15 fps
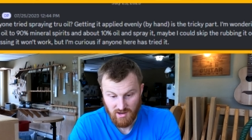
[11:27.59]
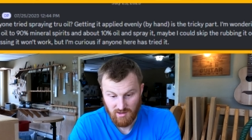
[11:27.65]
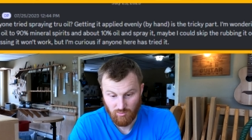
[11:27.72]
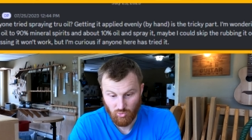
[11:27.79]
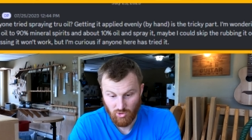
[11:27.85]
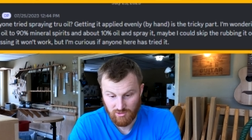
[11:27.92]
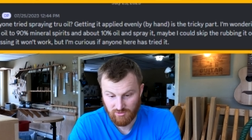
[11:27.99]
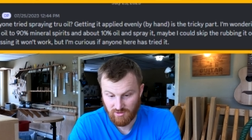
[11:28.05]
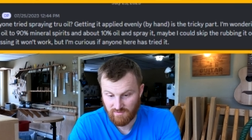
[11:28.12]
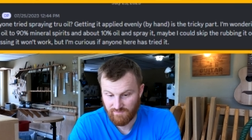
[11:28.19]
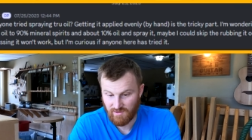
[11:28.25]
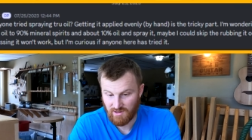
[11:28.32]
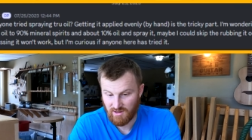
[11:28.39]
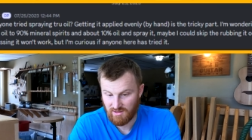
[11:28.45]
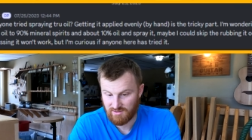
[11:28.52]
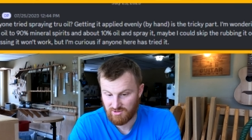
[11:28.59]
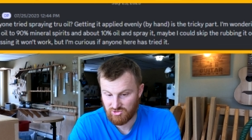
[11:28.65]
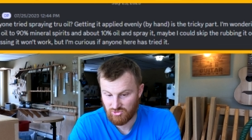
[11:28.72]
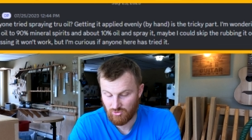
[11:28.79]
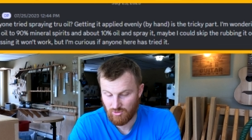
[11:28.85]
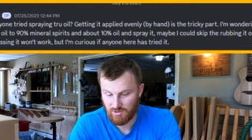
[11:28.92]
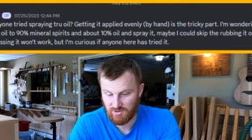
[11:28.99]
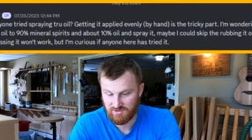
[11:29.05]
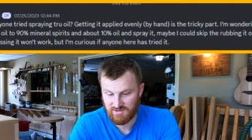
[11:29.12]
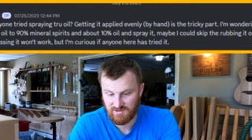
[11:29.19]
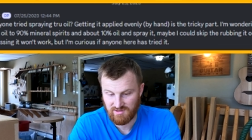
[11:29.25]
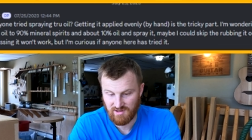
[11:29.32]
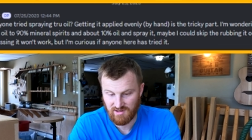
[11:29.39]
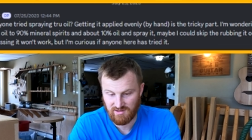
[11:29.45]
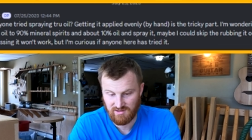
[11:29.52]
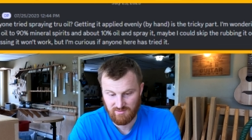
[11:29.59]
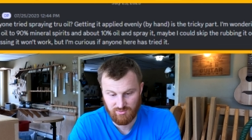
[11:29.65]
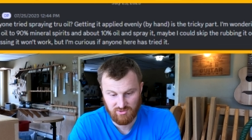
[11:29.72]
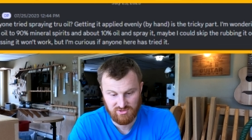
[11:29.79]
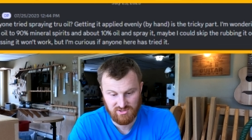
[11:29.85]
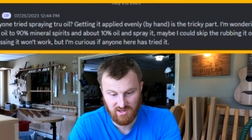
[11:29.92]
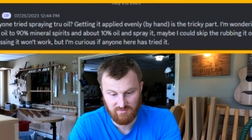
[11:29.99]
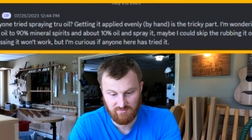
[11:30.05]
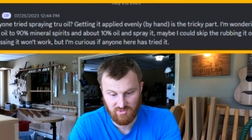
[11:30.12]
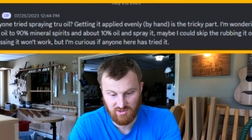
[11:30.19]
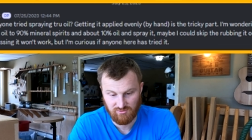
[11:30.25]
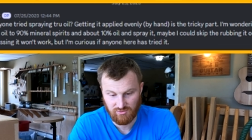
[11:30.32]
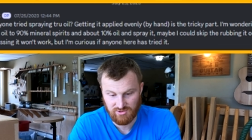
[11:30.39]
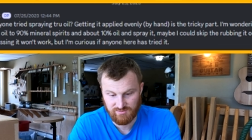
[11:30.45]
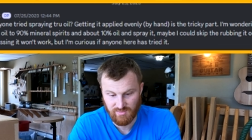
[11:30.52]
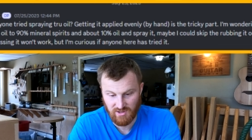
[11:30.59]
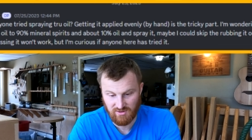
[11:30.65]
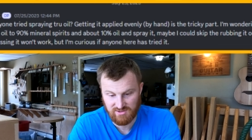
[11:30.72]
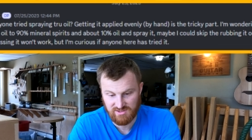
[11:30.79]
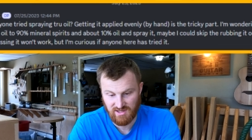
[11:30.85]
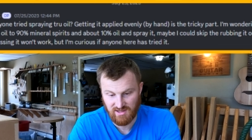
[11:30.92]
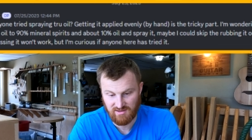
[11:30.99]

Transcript: I'm wondering if I cut the Tru Oil to ninety percent mineral spirits